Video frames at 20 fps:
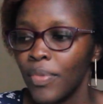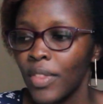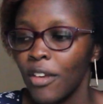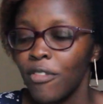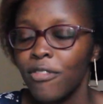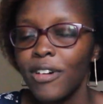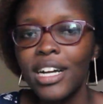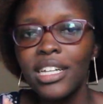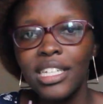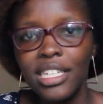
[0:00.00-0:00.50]

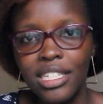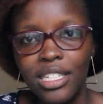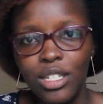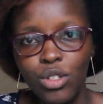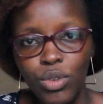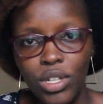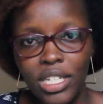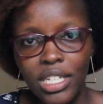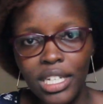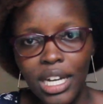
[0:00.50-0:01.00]
factors in
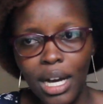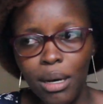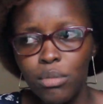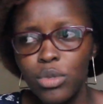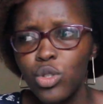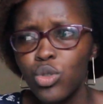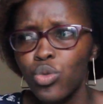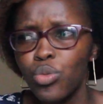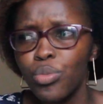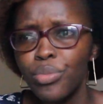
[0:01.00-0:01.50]
when it comes
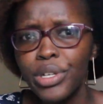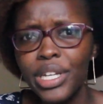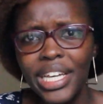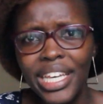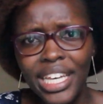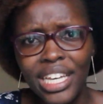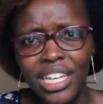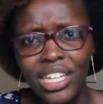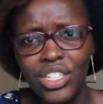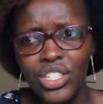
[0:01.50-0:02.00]
to
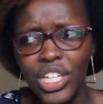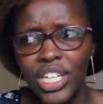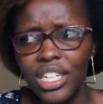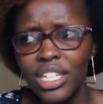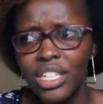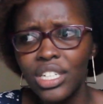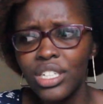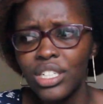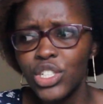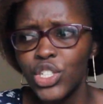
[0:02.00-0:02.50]
breakage
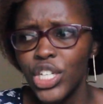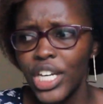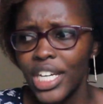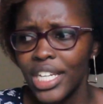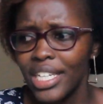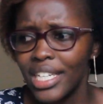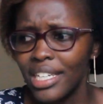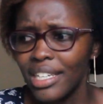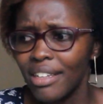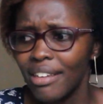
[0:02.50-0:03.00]
and
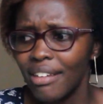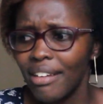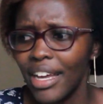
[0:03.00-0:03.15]
shedding